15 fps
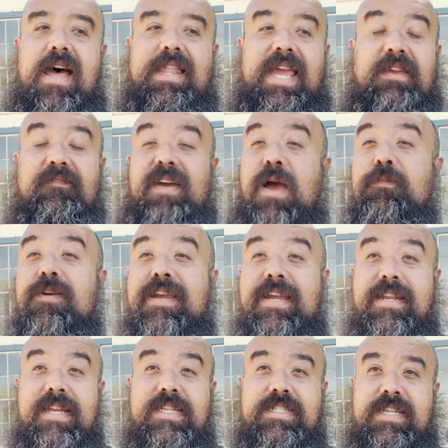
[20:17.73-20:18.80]
uh, like fabric
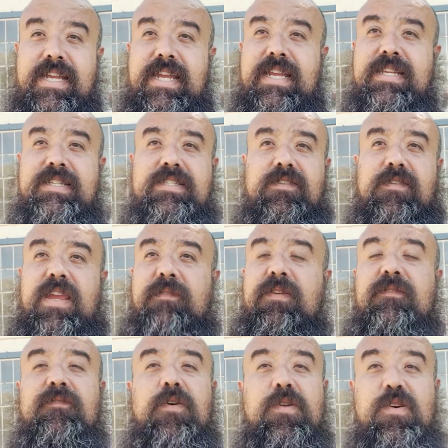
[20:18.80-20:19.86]
editions or
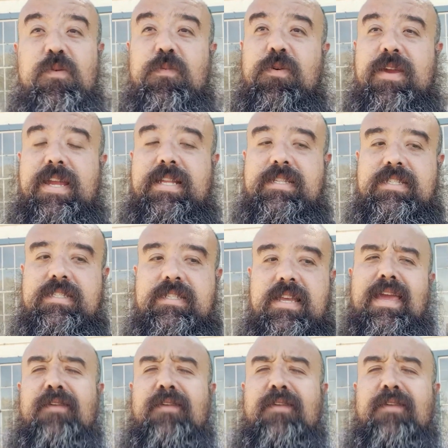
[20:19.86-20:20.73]
even photo prints.